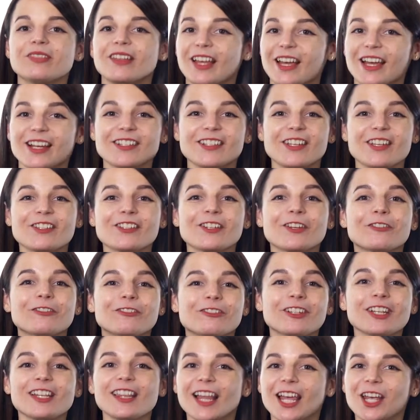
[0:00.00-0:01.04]
Access your
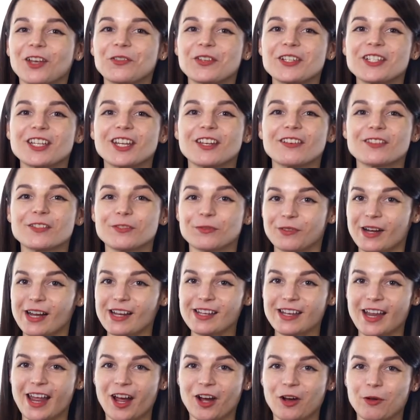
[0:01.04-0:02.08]
free language gifts
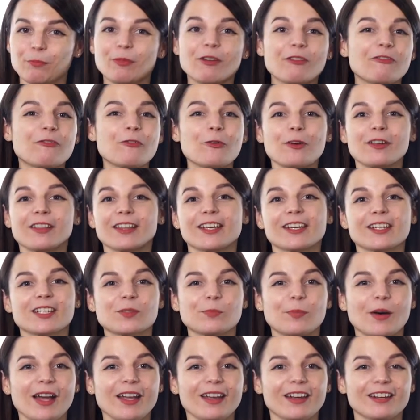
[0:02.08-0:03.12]
right now, before they
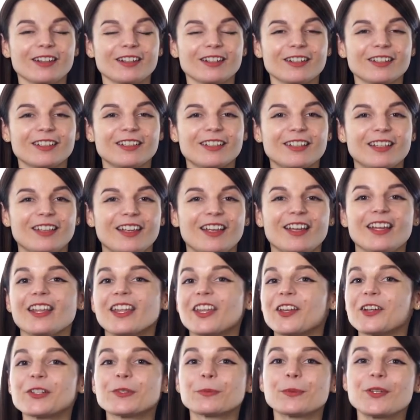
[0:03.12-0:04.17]
expire.
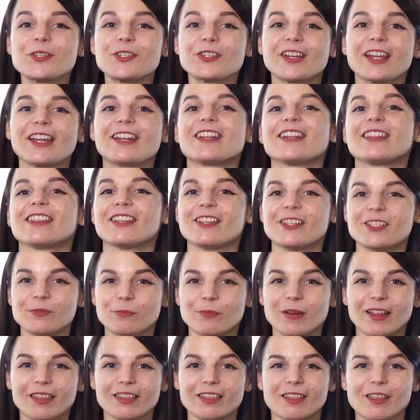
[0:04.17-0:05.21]
Here's what you're getting this
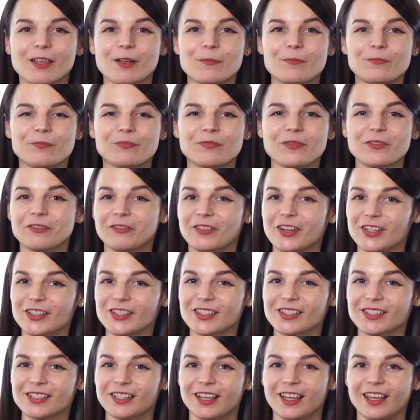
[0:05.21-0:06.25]
month.
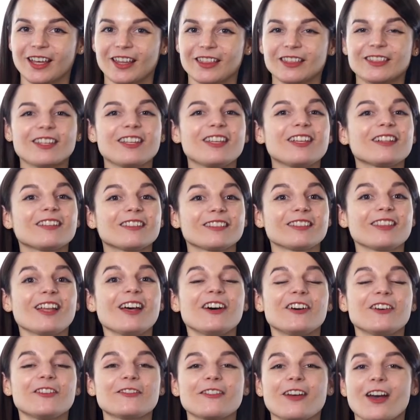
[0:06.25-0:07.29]
First, the
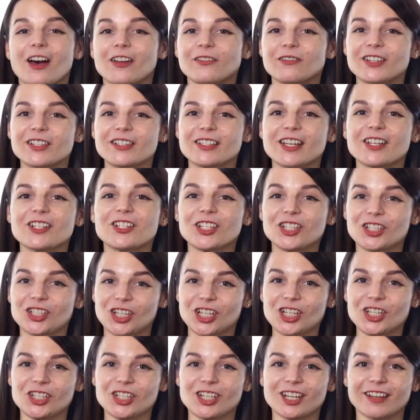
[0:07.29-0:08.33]
Love Conversation
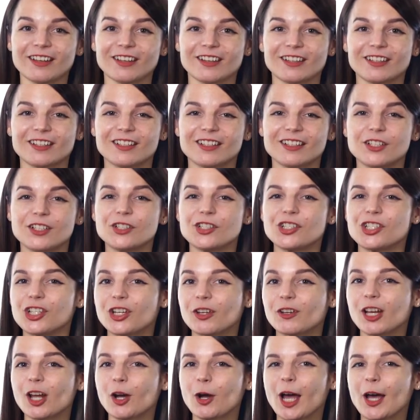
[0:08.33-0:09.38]
Cheat Sheet. Do
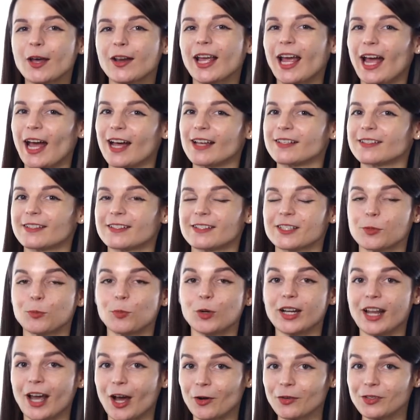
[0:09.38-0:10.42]
you know how to ask
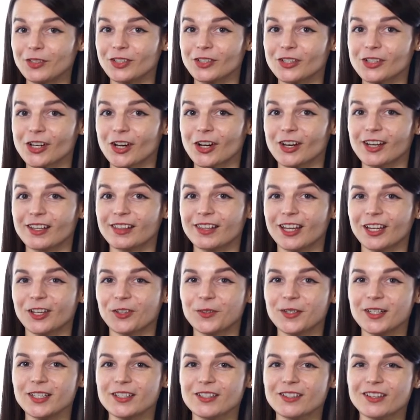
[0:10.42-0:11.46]
someone out in your target
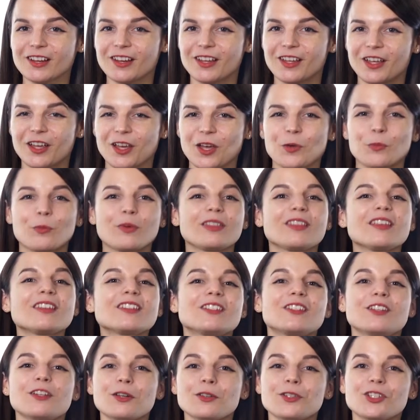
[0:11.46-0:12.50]
language? With
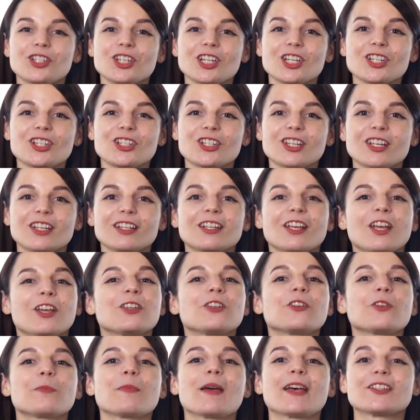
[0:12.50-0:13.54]
this new cheat sheet,
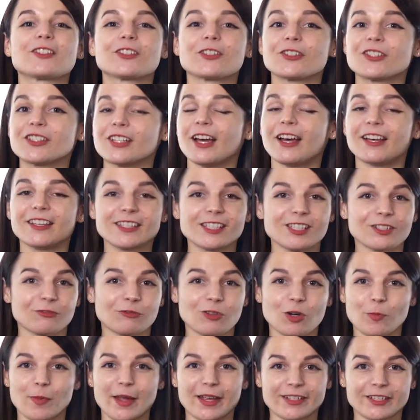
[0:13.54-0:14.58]
you'll master tons of
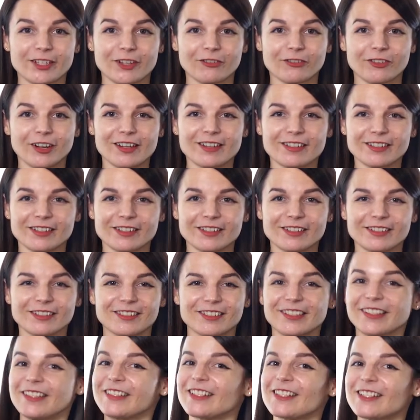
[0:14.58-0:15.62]
romantic phrases,
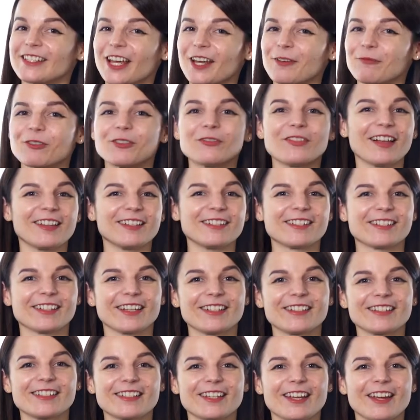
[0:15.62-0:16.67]
just in time for
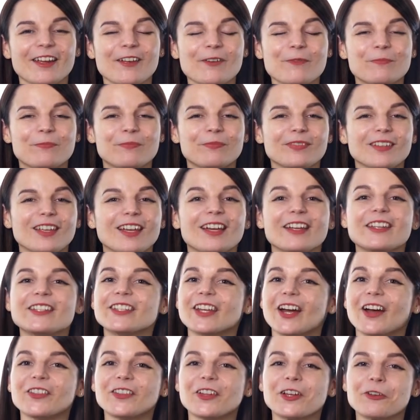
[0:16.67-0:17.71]
Valentine's Day.
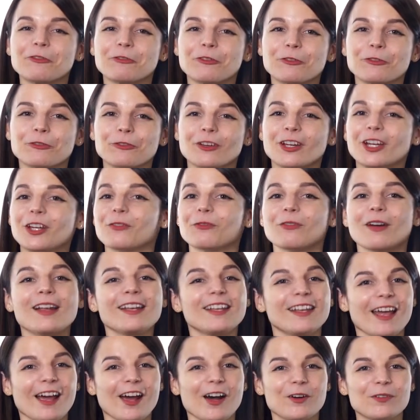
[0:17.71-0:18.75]
Download it for free
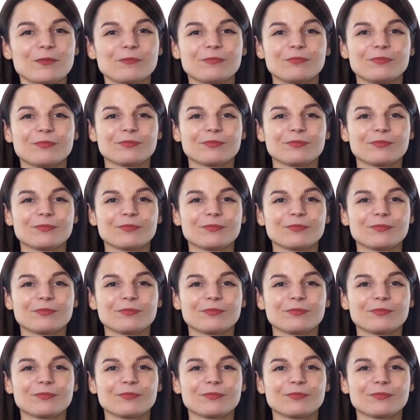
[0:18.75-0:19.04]
right now.